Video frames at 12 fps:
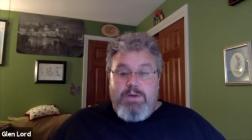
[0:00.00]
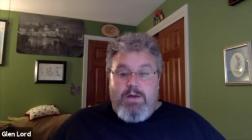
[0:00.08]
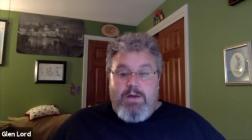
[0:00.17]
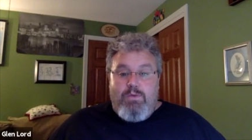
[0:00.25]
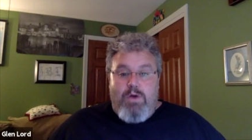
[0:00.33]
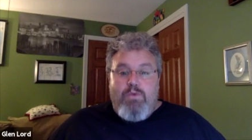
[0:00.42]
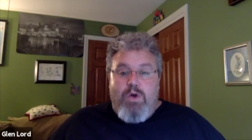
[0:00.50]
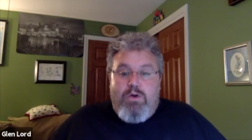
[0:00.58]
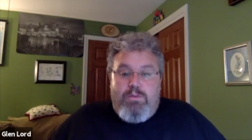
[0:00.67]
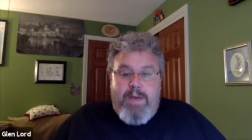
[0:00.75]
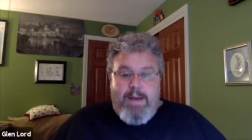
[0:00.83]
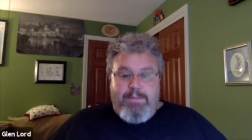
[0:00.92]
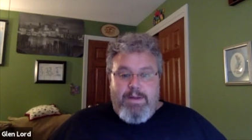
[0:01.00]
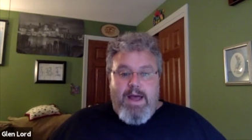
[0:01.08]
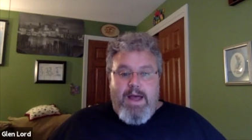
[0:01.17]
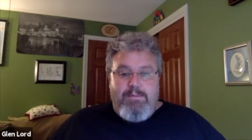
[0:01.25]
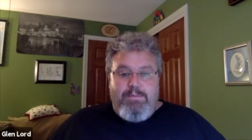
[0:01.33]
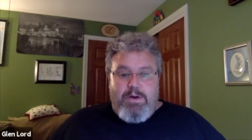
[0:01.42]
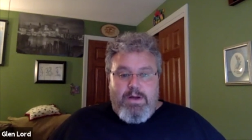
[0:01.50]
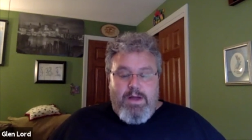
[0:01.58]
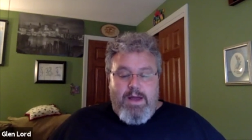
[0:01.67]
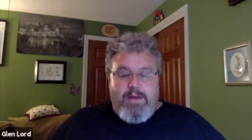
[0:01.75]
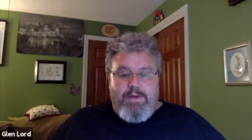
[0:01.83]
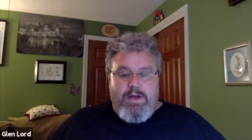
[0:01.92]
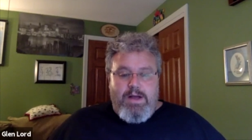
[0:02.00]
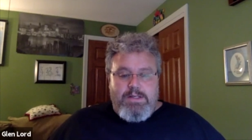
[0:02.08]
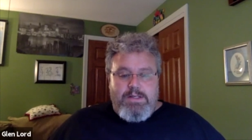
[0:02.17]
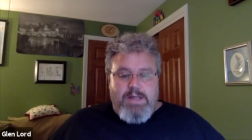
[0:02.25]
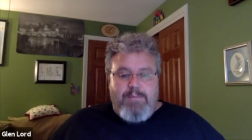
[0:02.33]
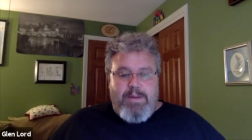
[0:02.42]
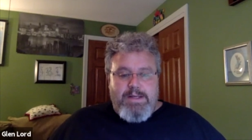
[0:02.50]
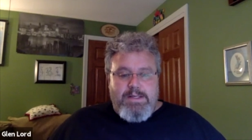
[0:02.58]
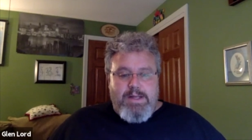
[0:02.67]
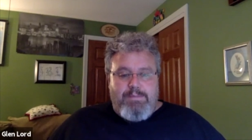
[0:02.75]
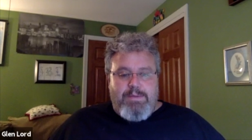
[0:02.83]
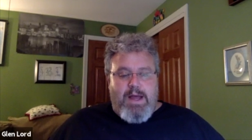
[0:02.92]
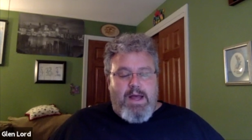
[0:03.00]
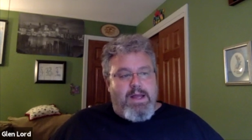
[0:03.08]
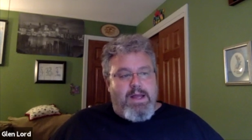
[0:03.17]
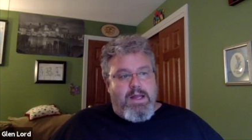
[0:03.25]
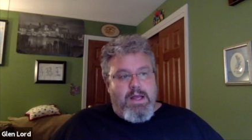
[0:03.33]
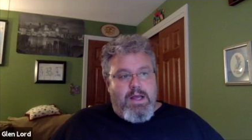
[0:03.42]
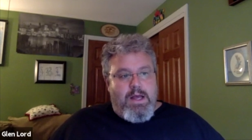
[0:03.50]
a roadmap, a guidebook, kind of a step-by-step guide.